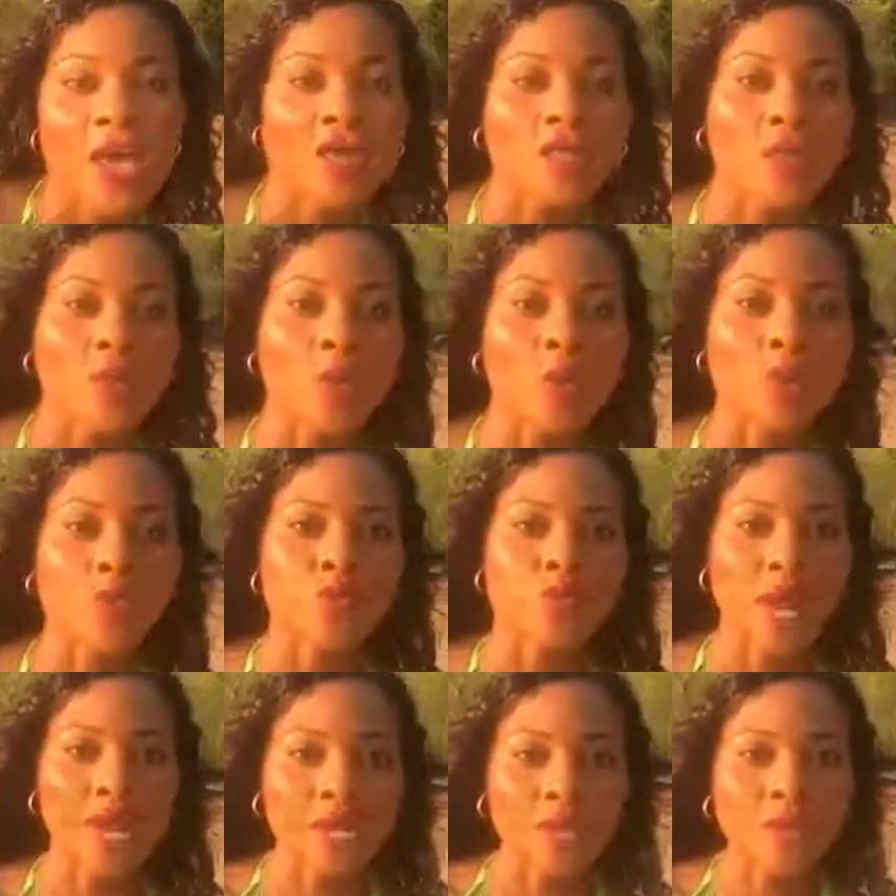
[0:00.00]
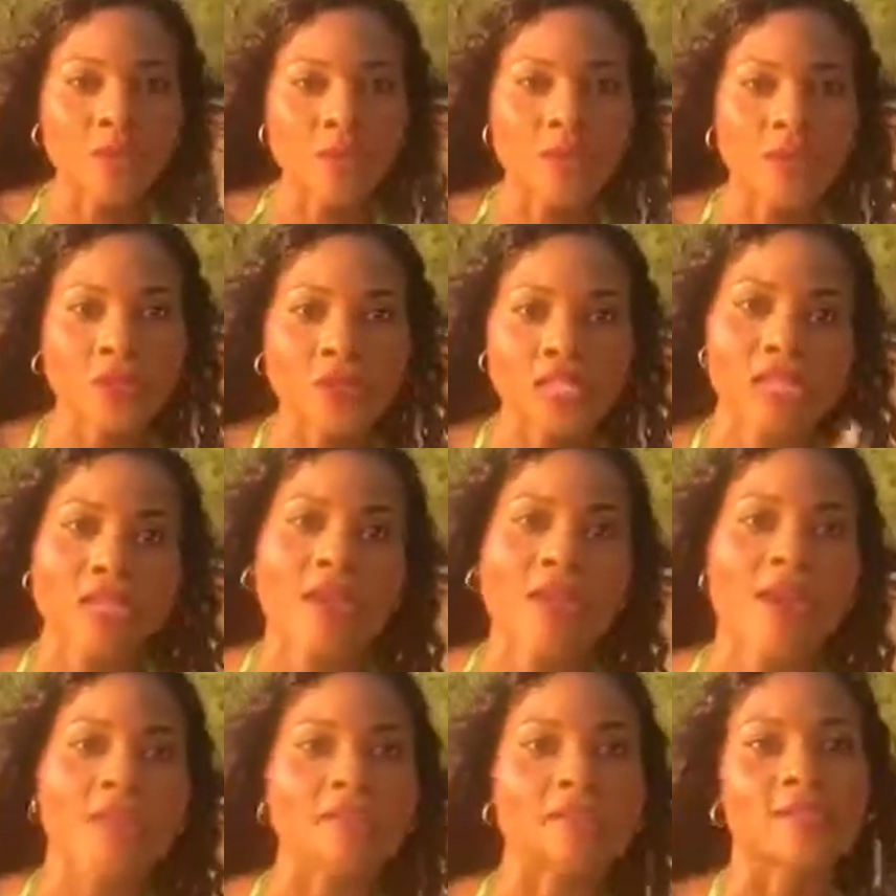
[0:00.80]
So, reggae music
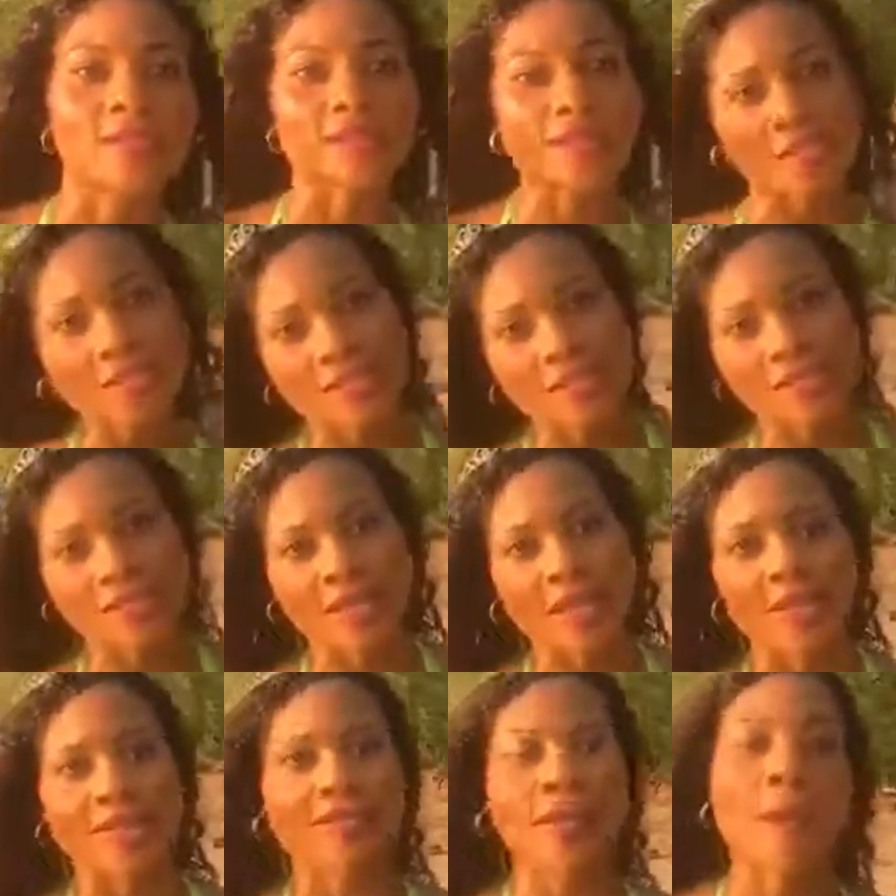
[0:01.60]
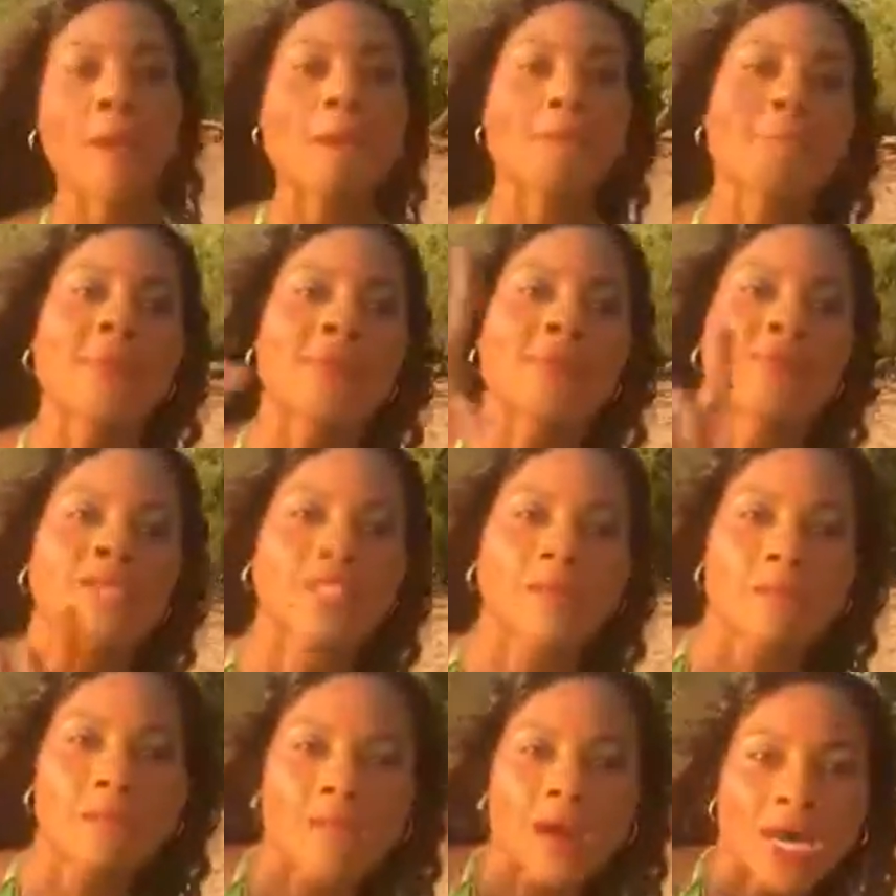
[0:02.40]
and sunset, maybe
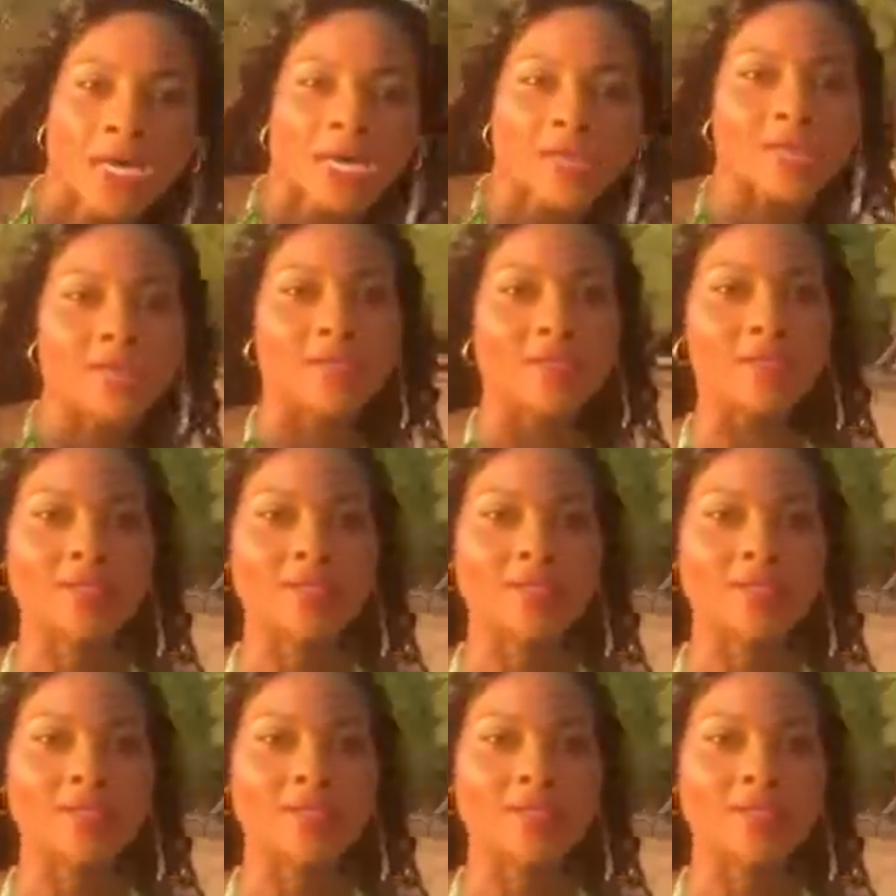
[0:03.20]
some modeling